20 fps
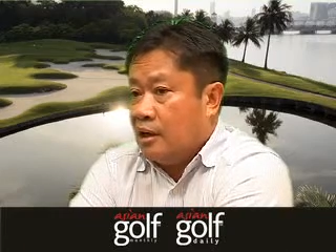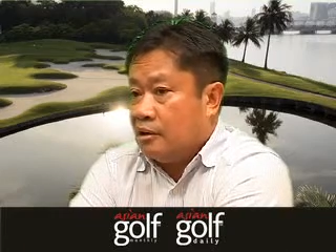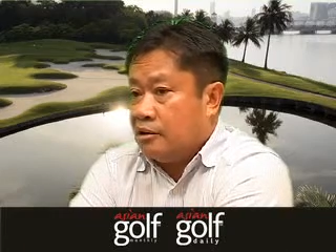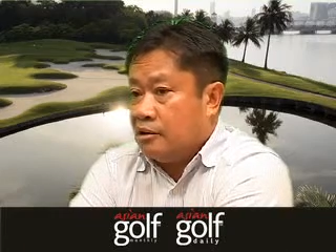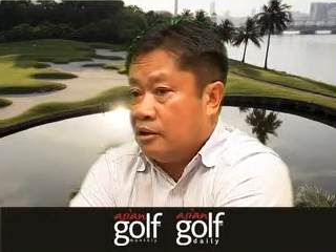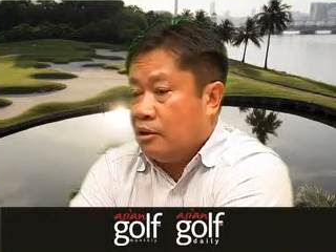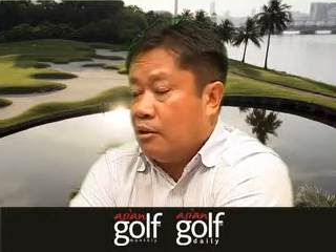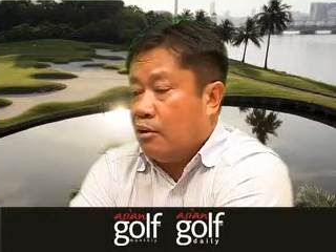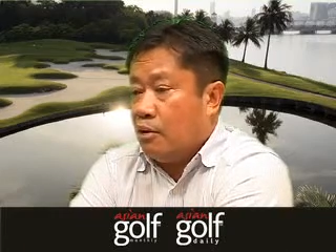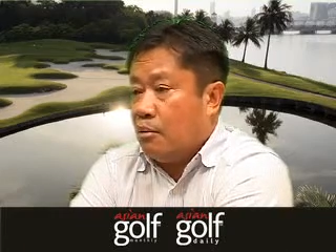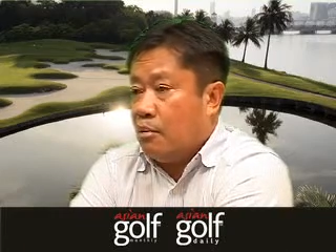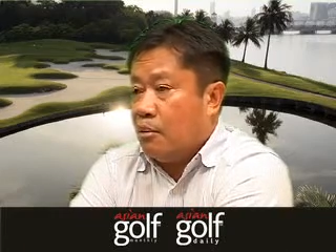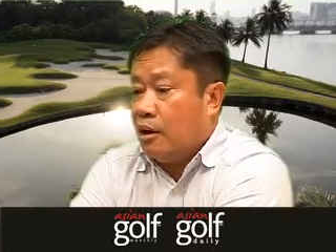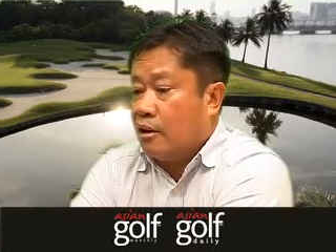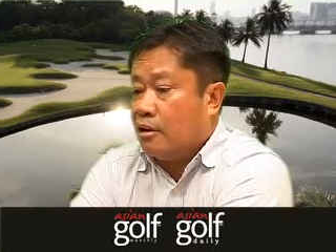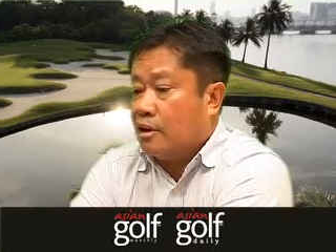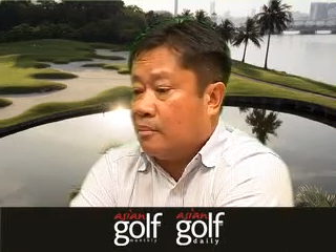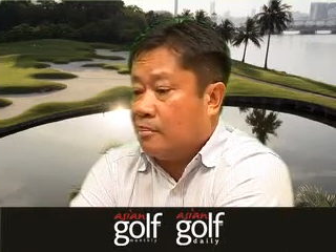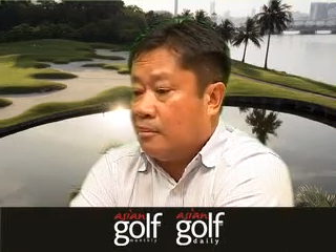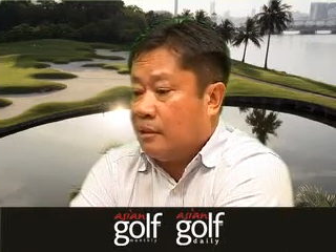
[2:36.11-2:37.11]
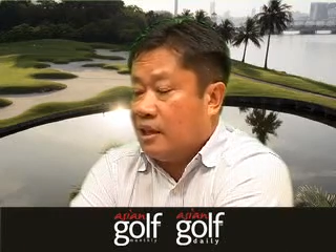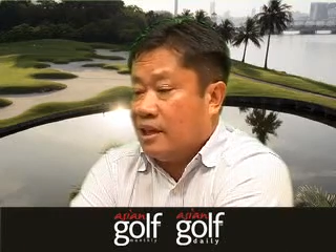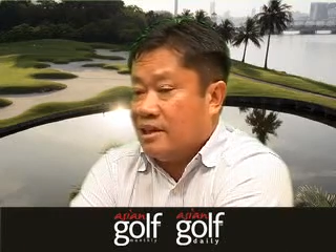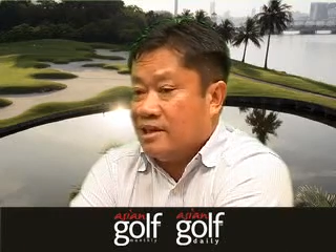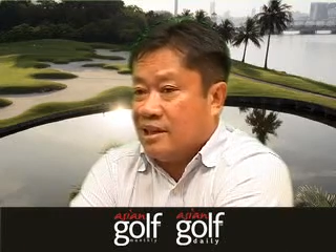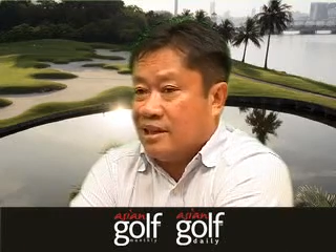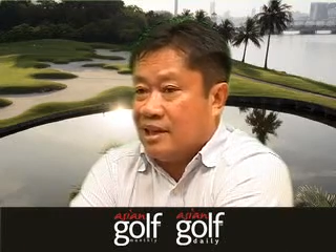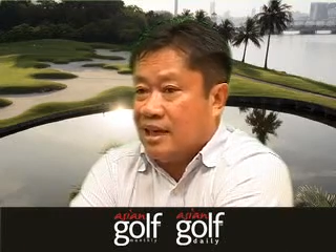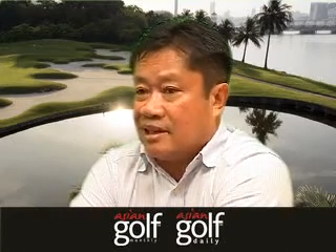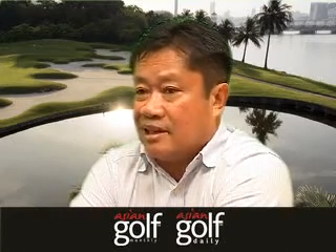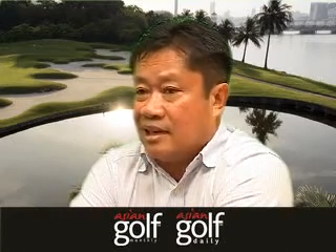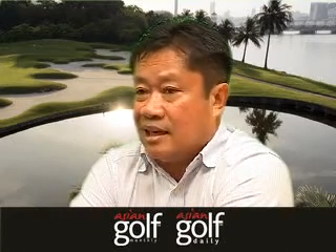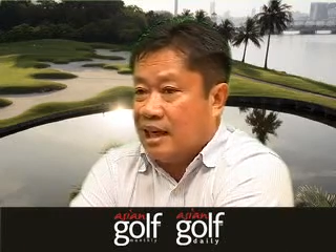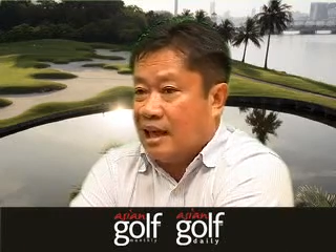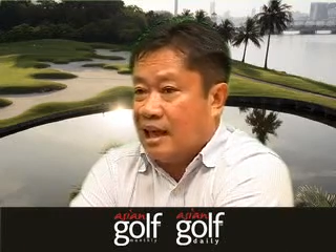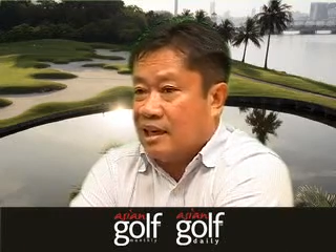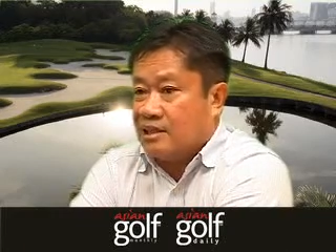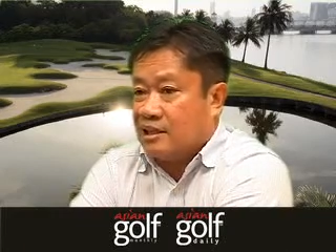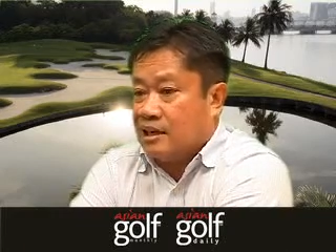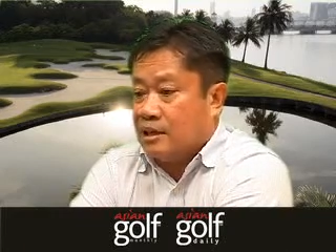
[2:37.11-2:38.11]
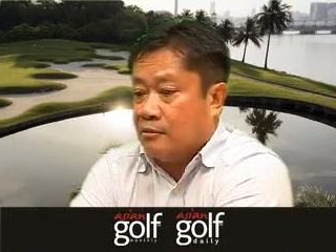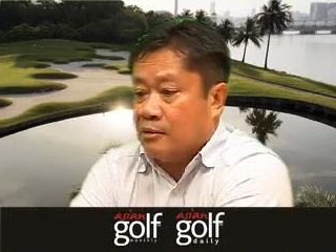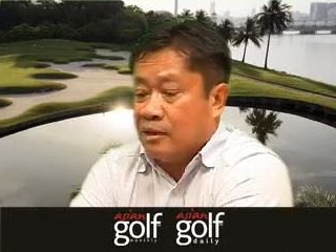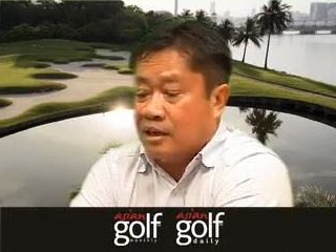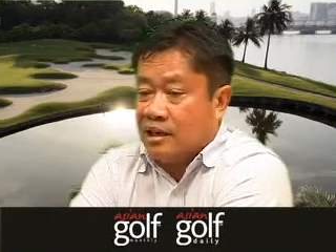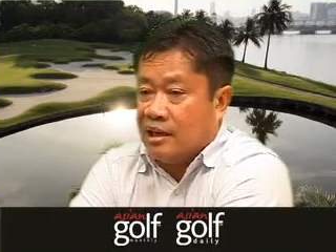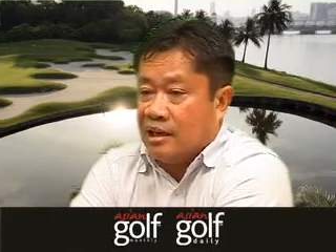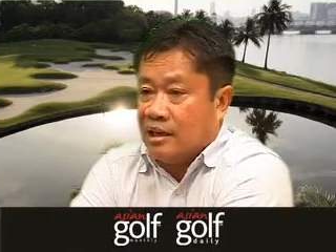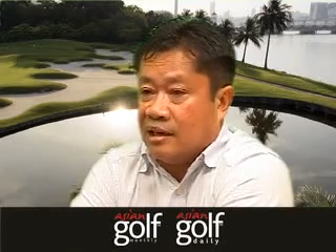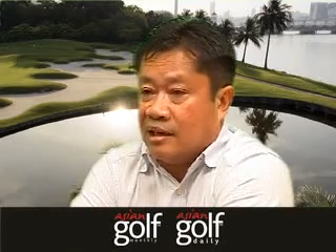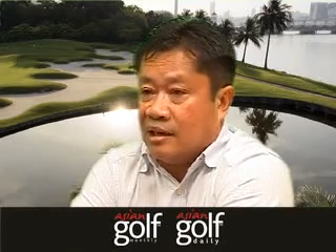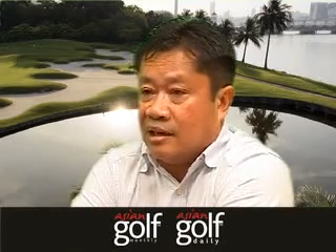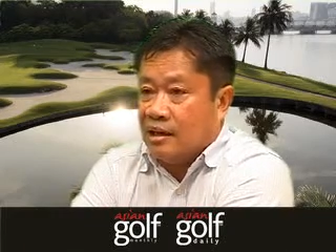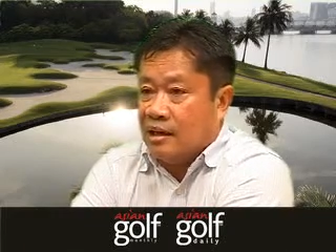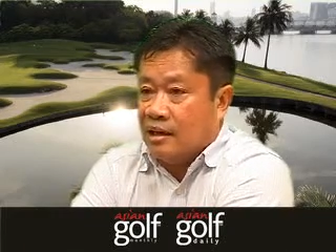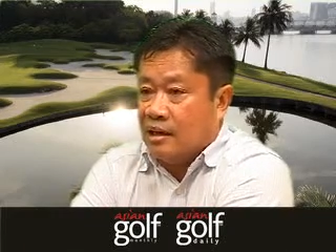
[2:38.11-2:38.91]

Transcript: to the whole marketplace, and that's the last thing we need